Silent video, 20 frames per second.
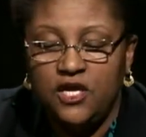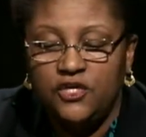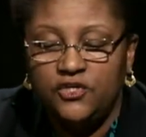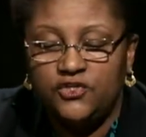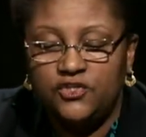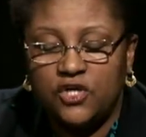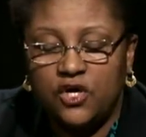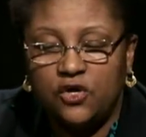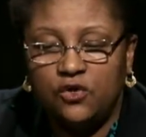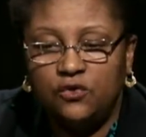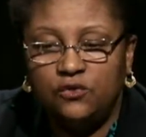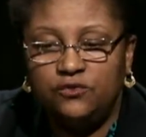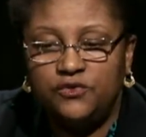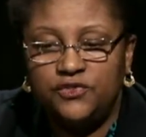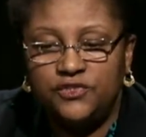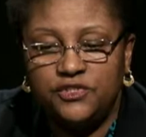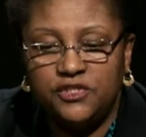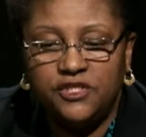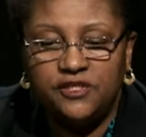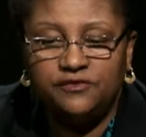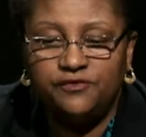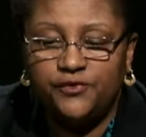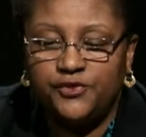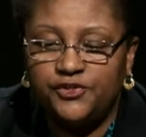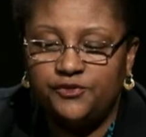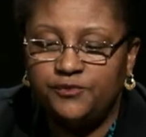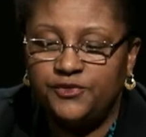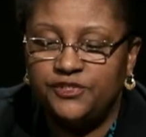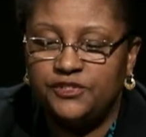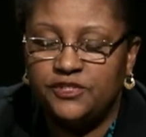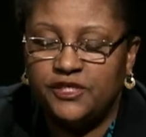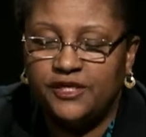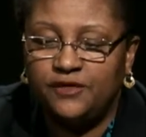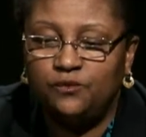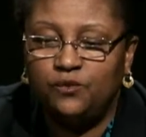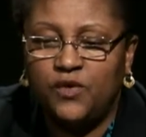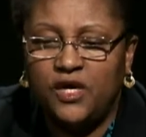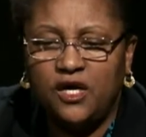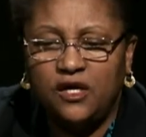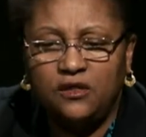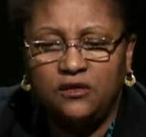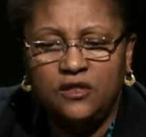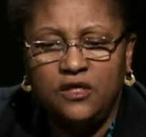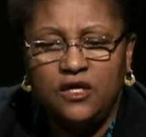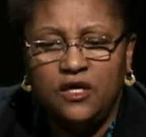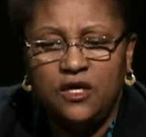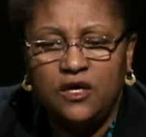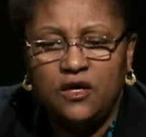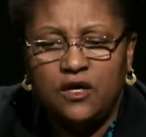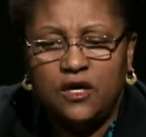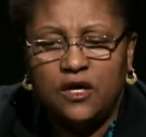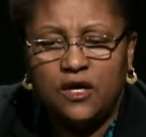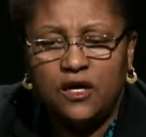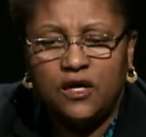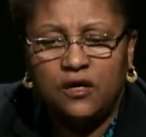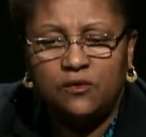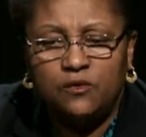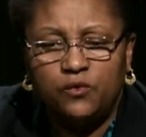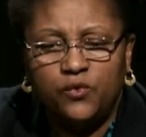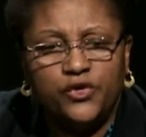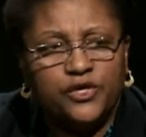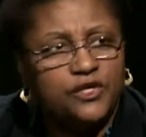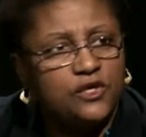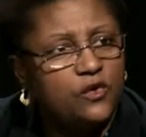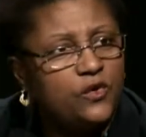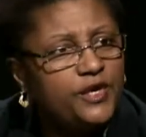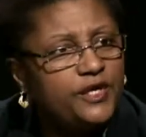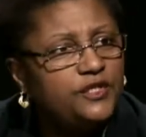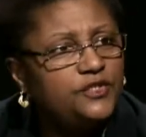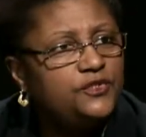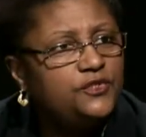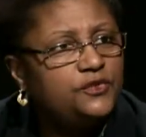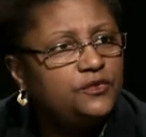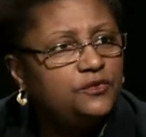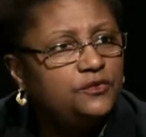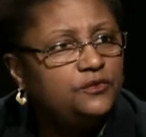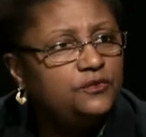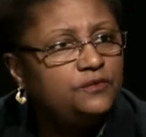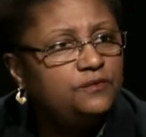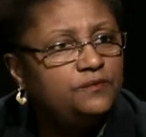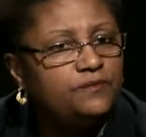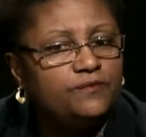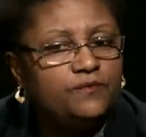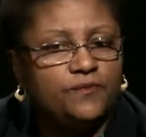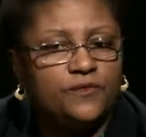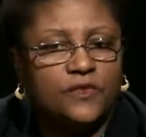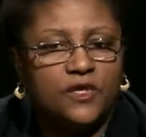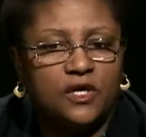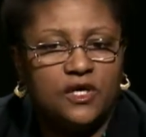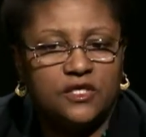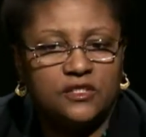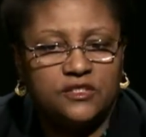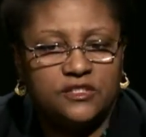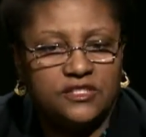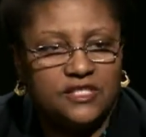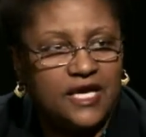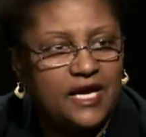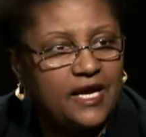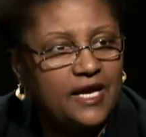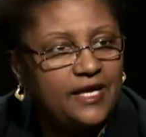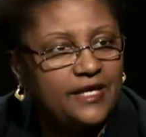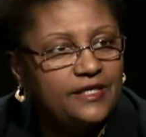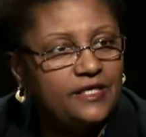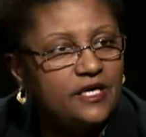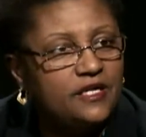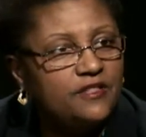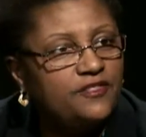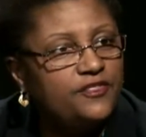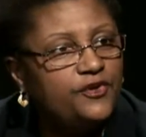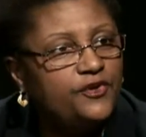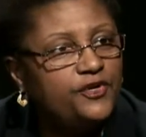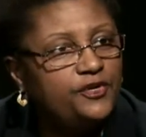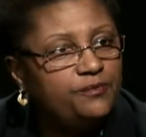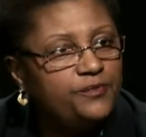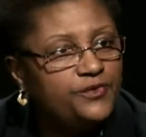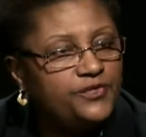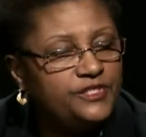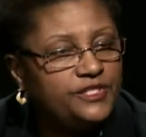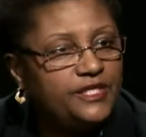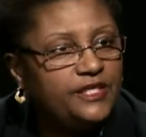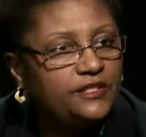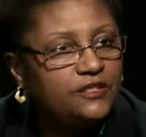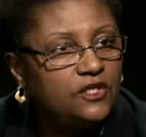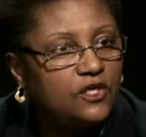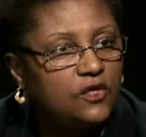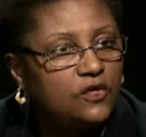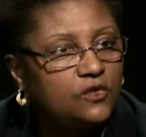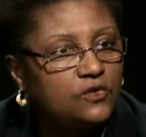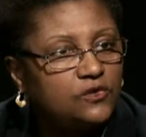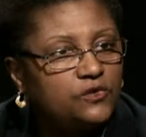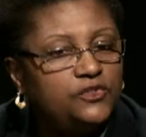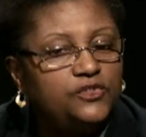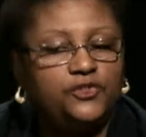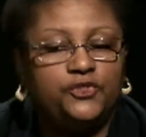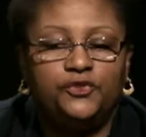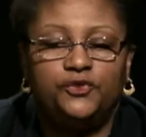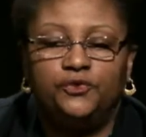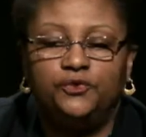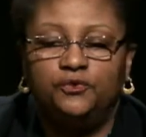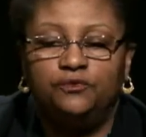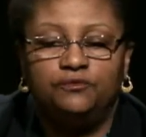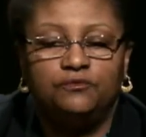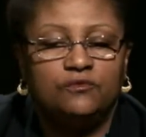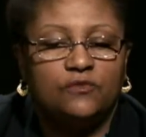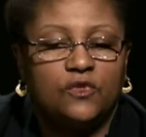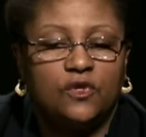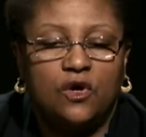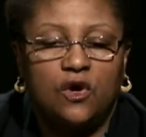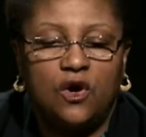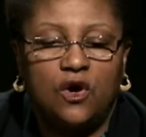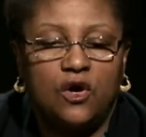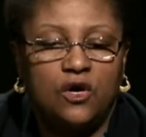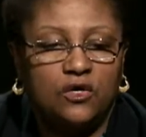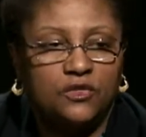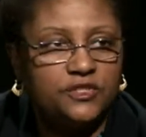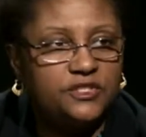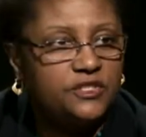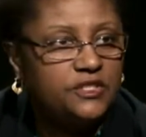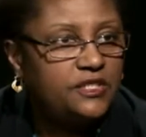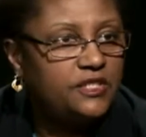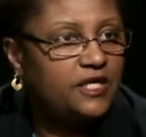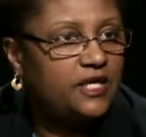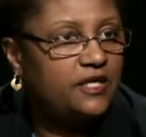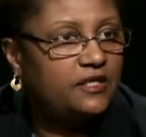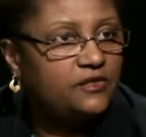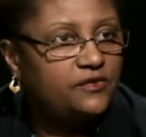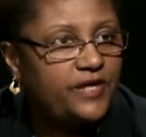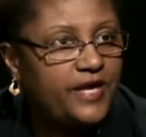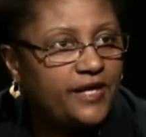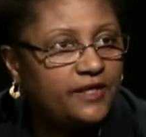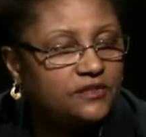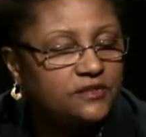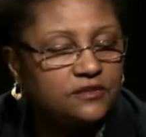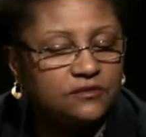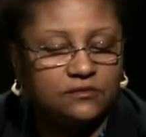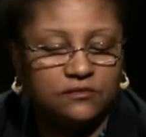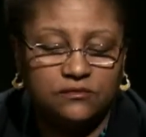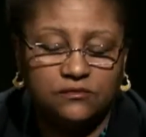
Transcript: So the city of Richmond said, "Well, uh, we're going to assign thirty percent goals to all city contracts."